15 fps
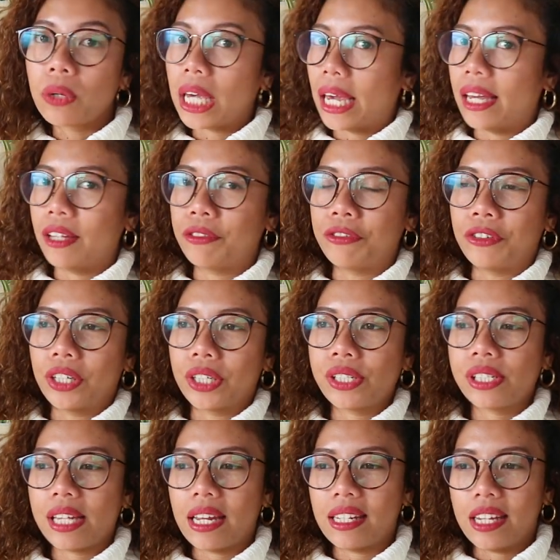okay at
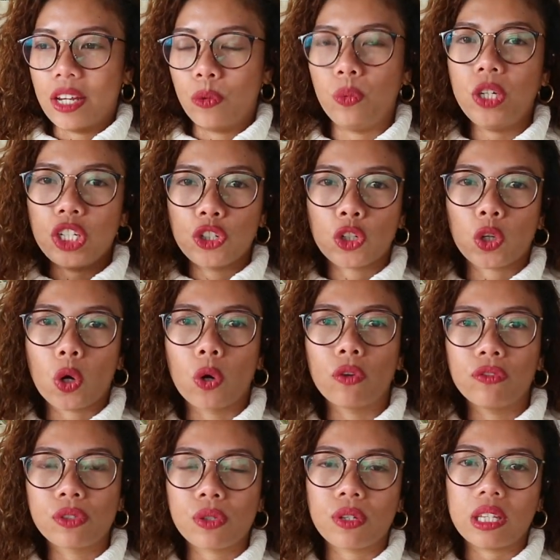first and then we
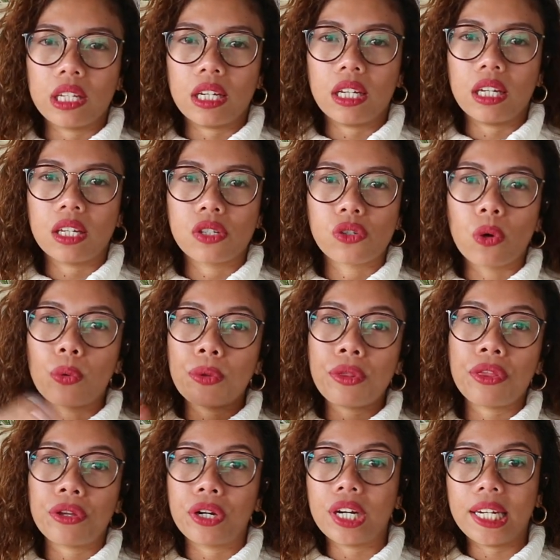drove to the
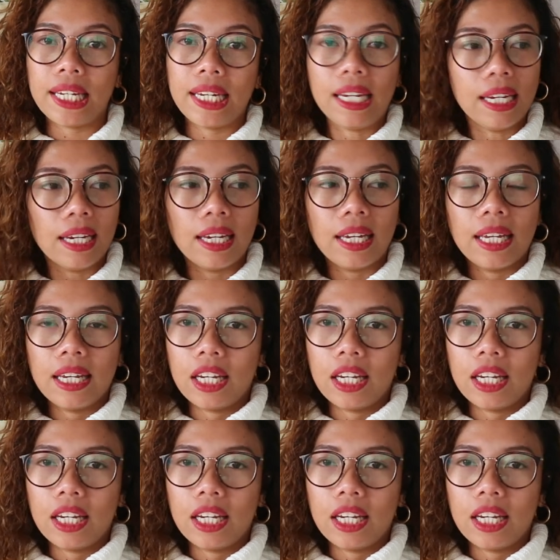zone 30.